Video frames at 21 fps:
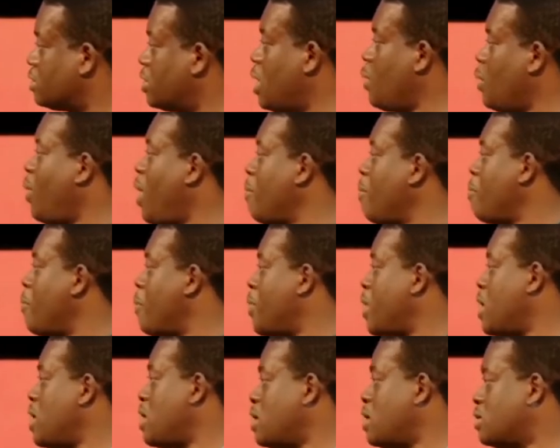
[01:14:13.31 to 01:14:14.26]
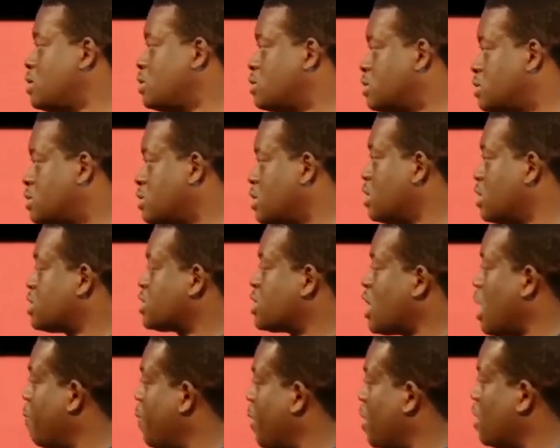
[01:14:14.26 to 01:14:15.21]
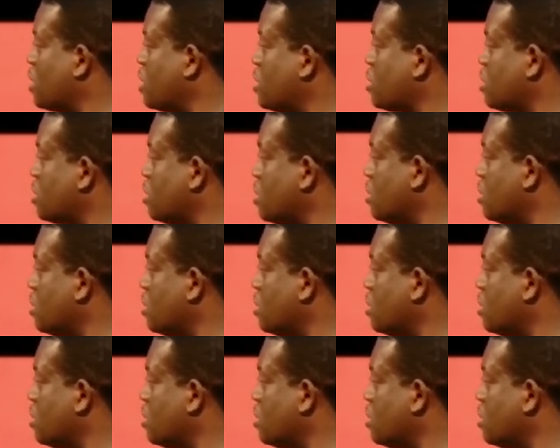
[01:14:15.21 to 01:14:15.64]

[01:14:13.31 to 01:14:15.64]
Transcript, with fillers: He will embrace a serpent.